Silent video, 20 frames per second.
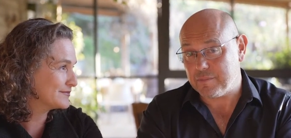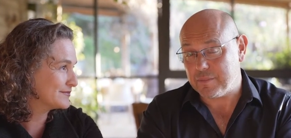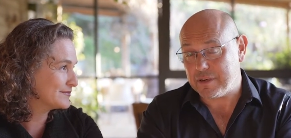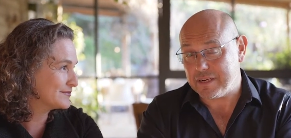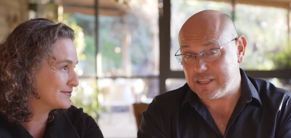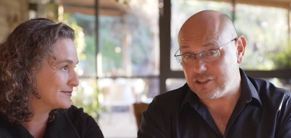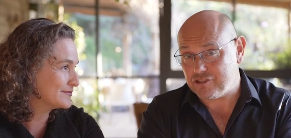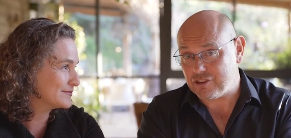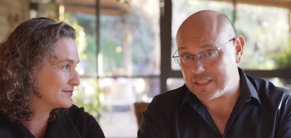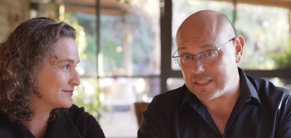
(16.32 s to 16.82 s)
Speaker 1: But
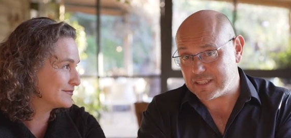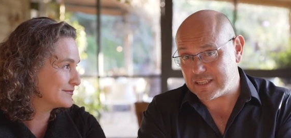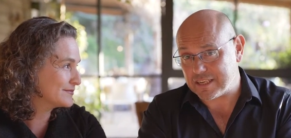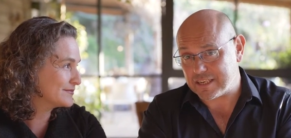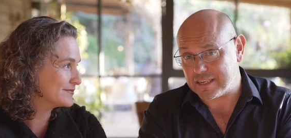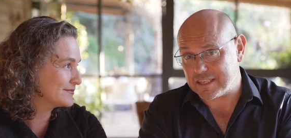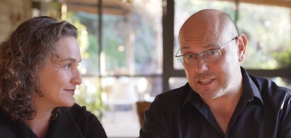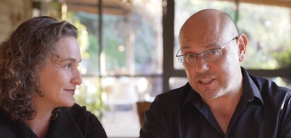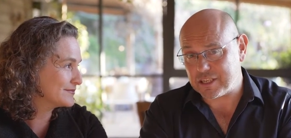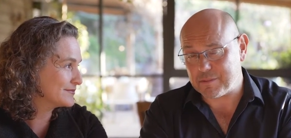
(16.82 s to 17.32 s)

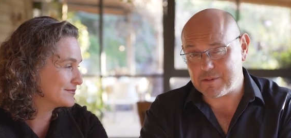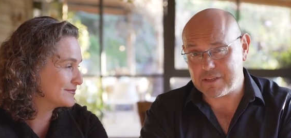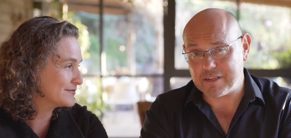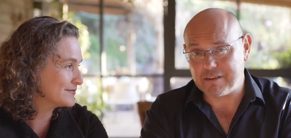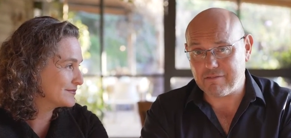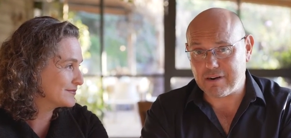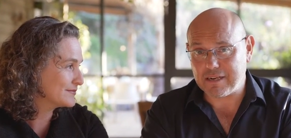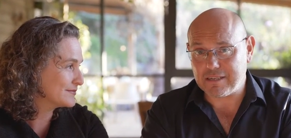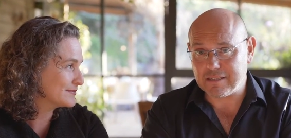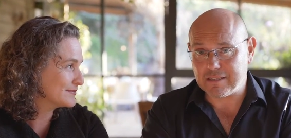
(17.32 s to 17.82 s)
interestingly, some of the
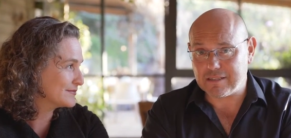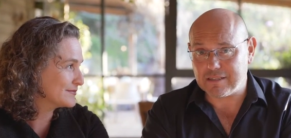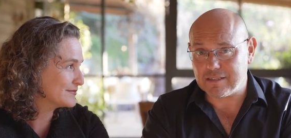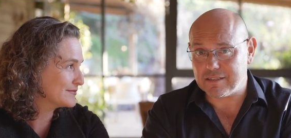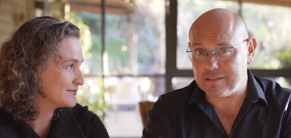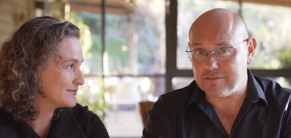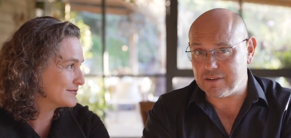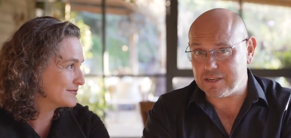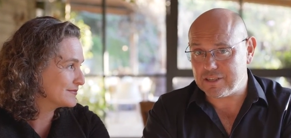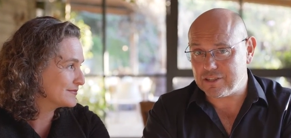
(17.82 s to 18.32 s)
greatest
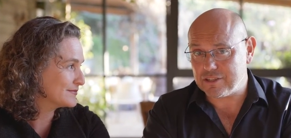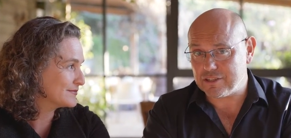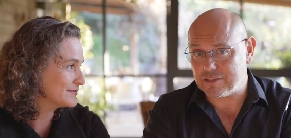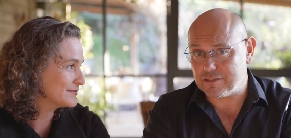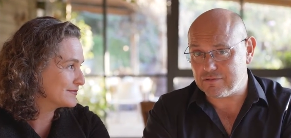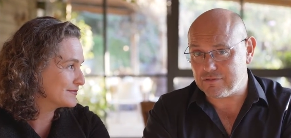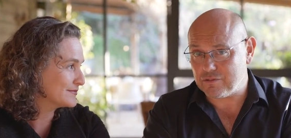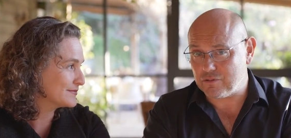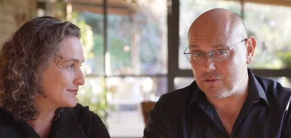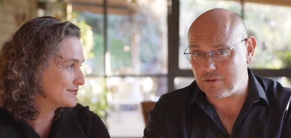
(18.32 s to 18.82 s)
innovations
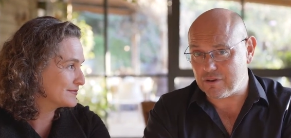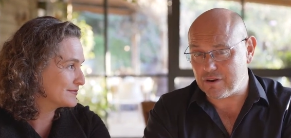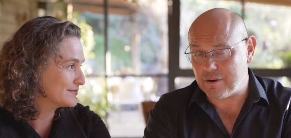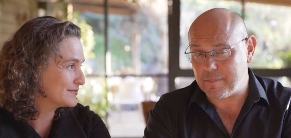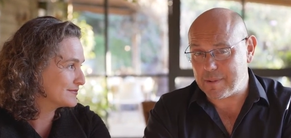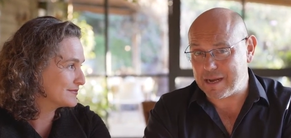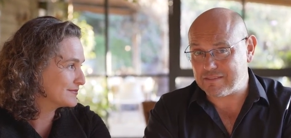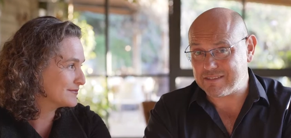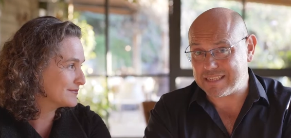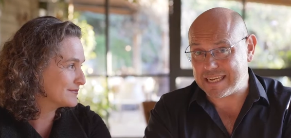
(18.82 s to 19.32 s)
of all are
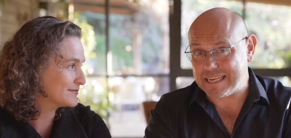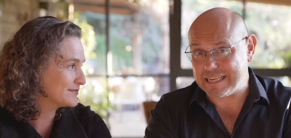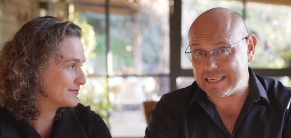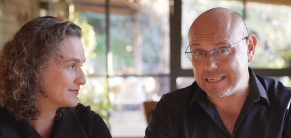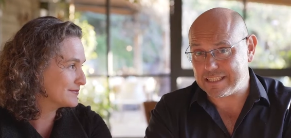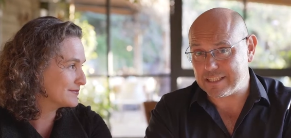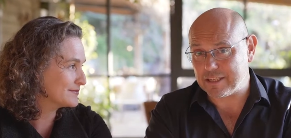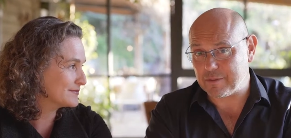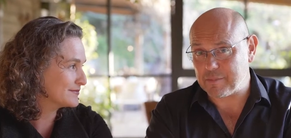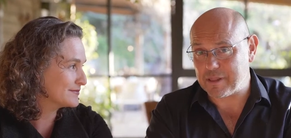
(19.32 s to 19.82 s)
about
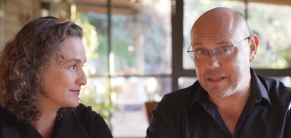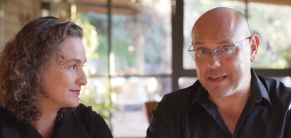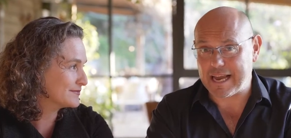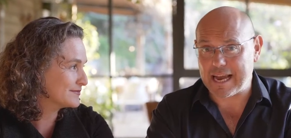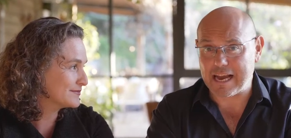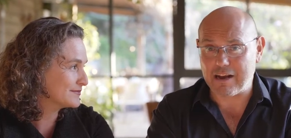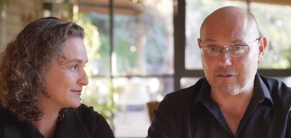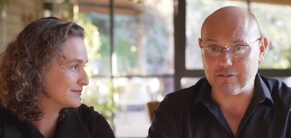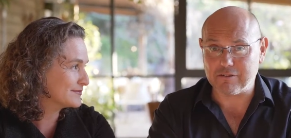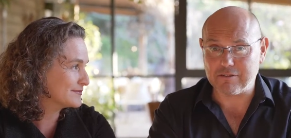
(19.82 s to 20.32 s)
taking something
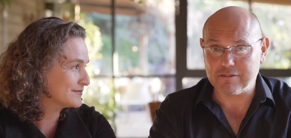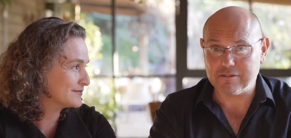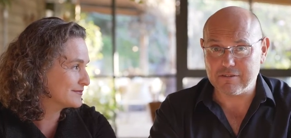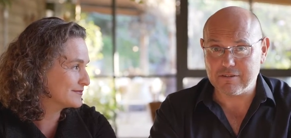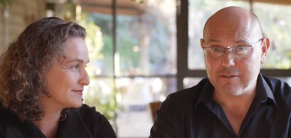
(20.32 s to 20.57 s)
out.